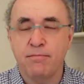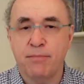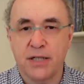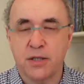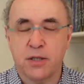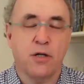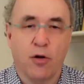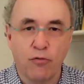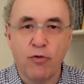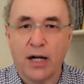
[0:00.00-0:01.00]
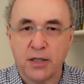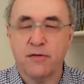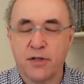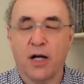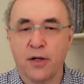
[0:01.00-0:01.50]
but it's you know
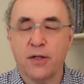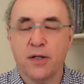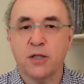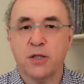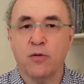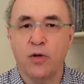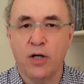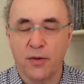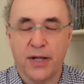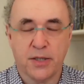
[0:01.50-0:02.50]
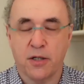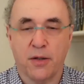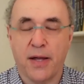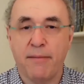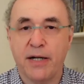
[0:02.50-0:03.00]
relative to other things in the world that's
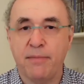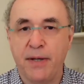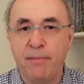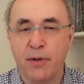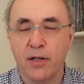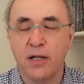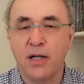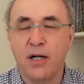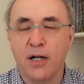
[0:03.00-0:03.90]
not that many people